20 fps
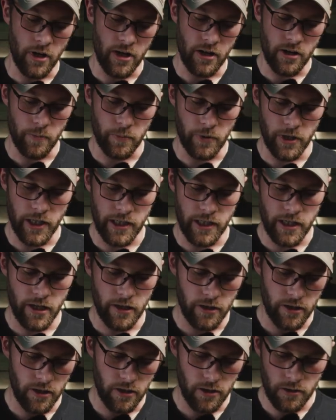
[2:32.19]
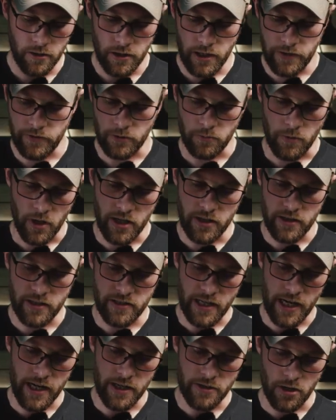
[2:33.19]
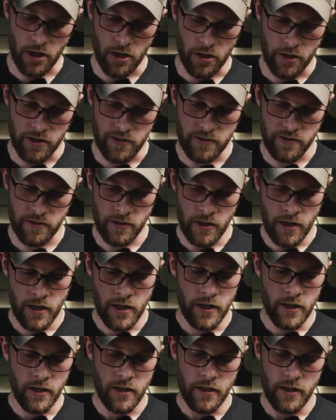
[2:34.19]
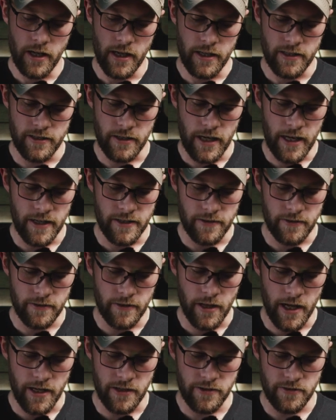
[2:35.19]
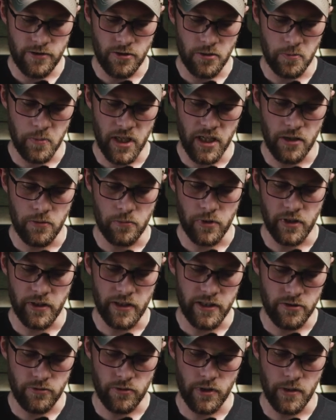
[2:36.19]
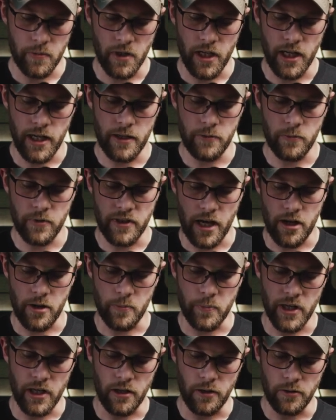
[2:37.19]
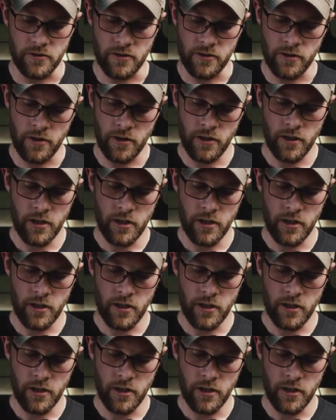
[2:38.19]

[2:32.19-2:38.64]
running a plate carrier, if you're running this H harness, it's, it's nice to be really streamlined without a belt.